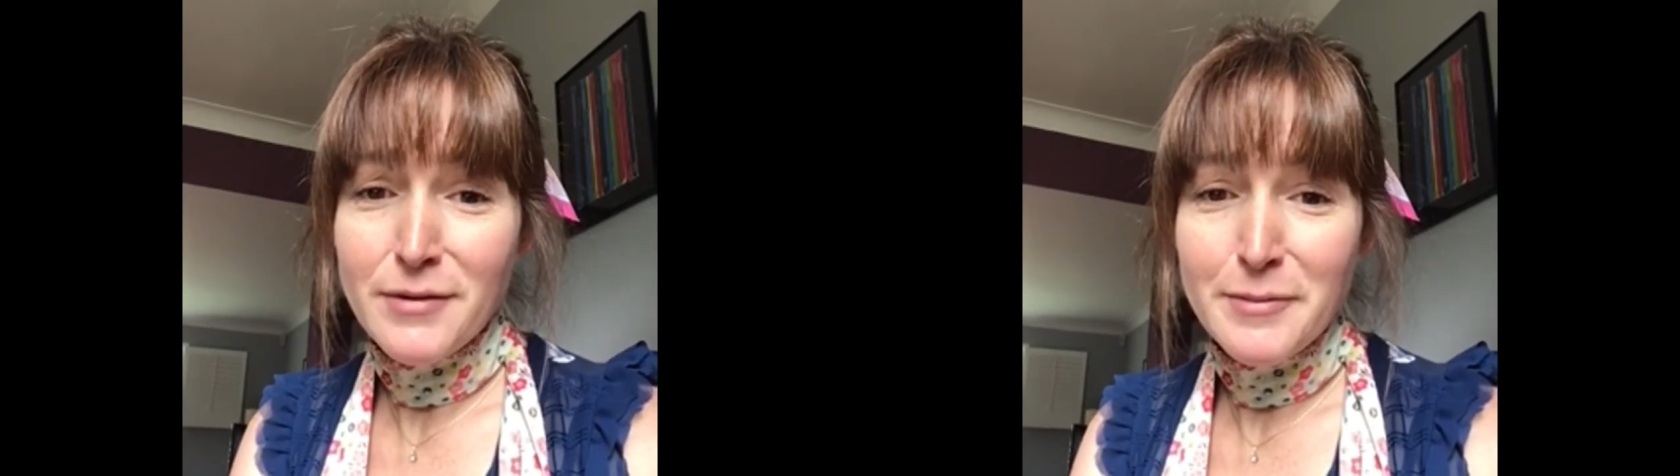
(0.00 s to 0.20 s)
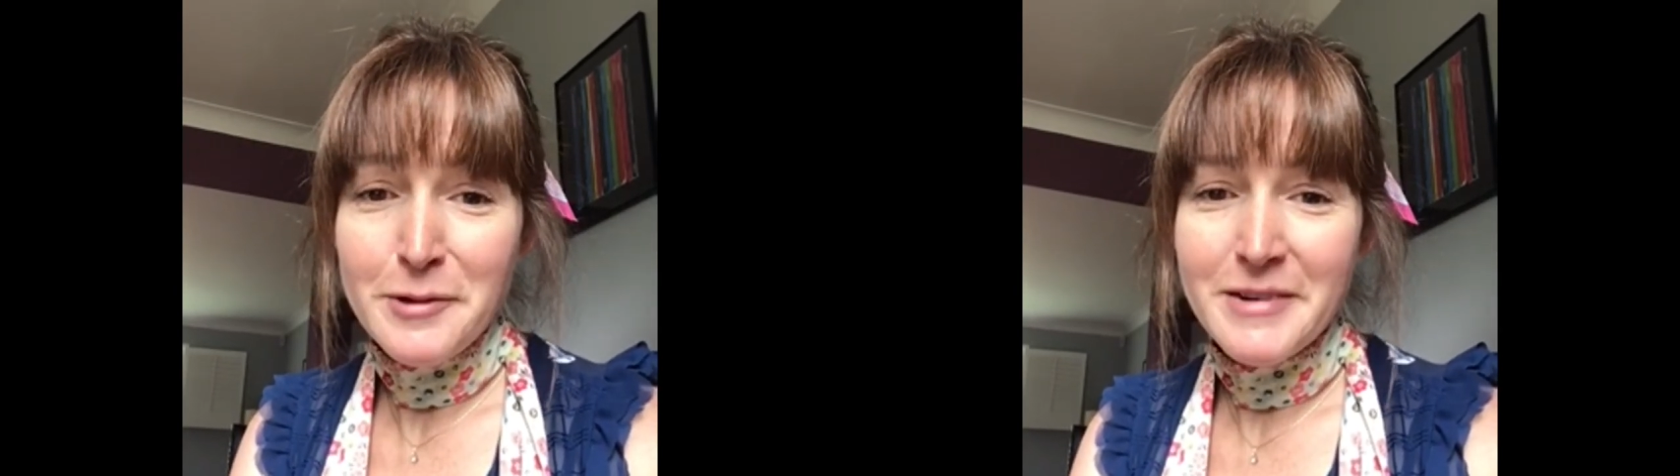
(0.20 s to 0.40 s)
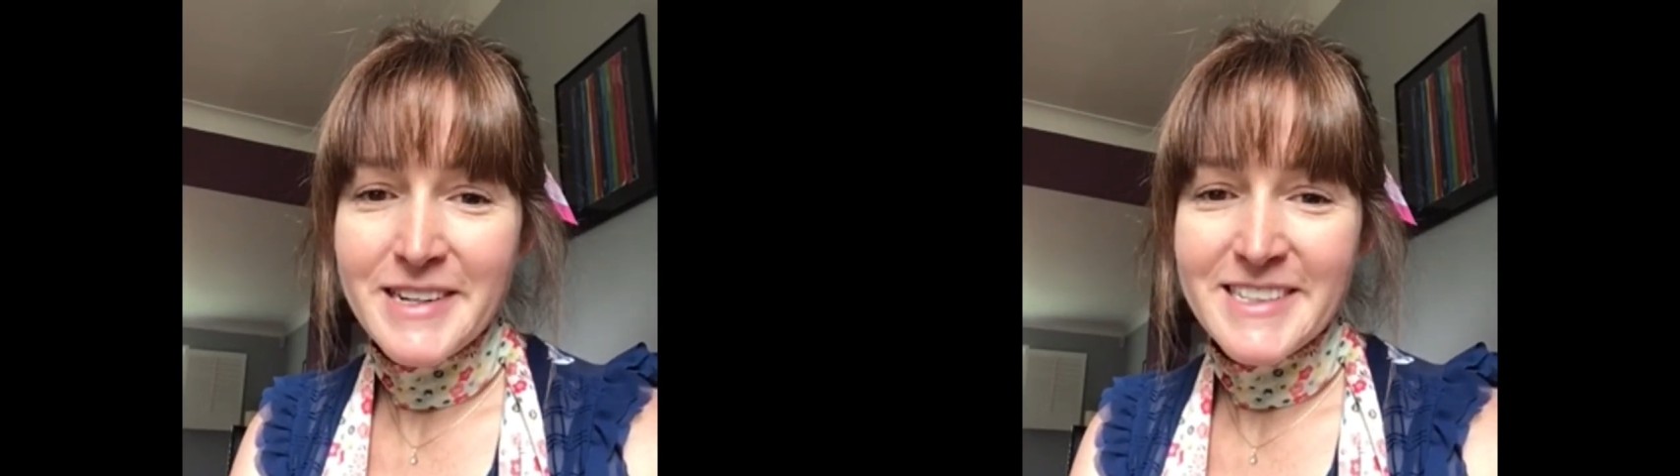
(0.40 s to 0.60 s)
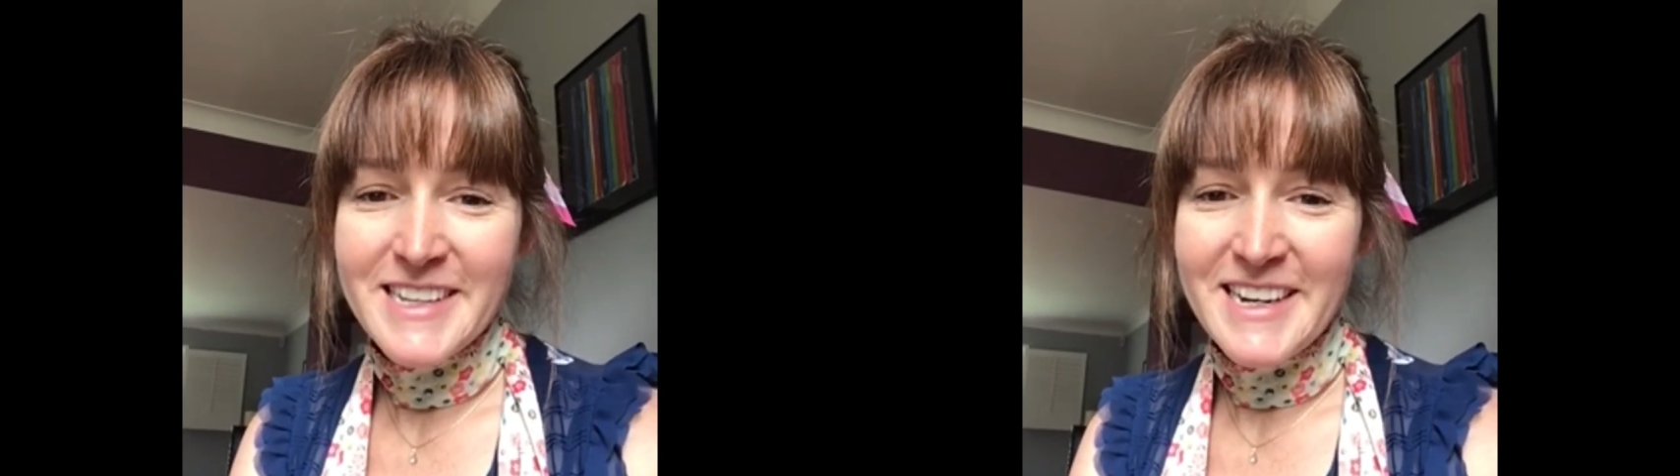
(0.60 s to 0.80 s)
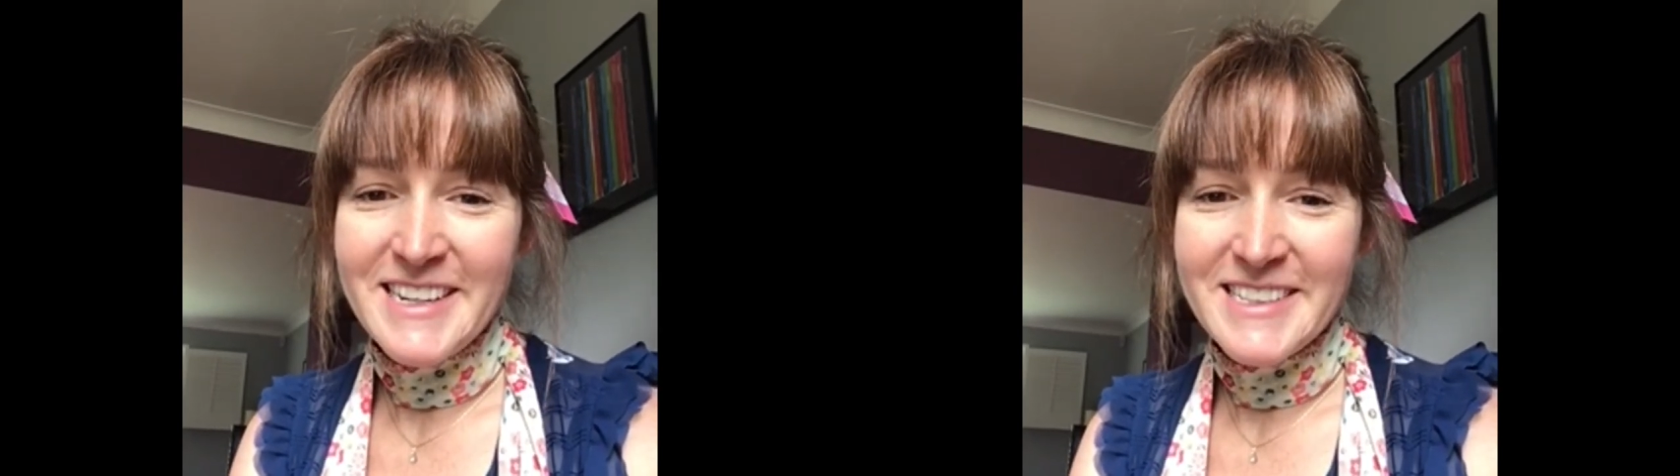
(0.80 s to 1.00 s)
more
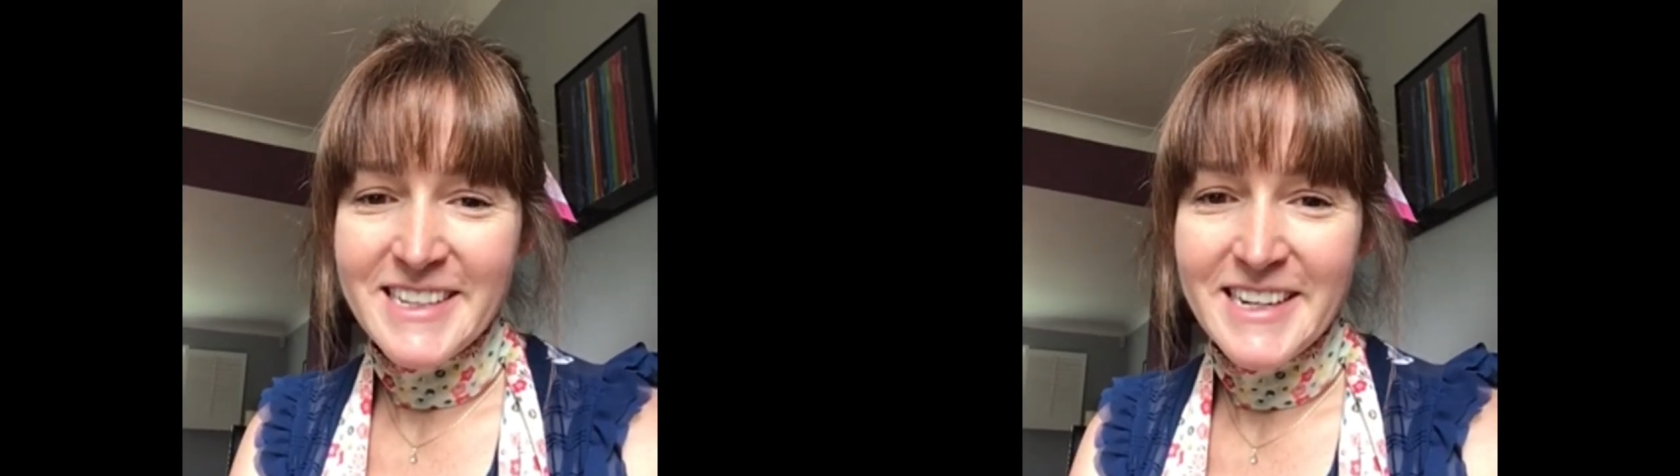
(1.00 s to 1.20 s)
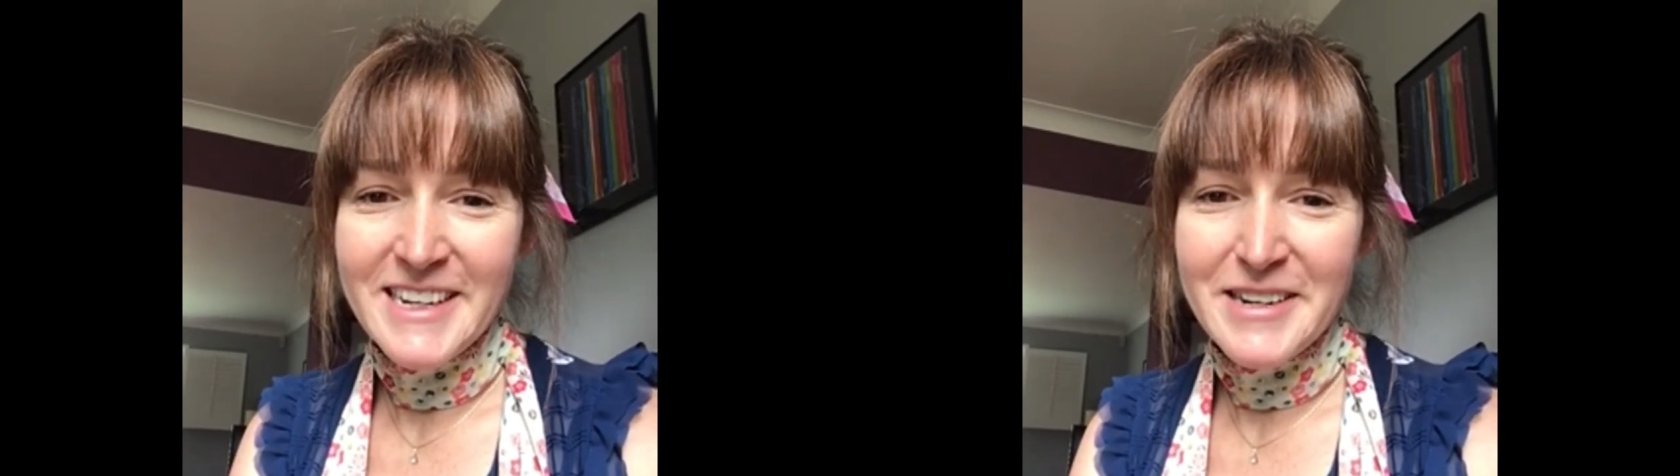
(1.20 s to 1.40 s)
exciting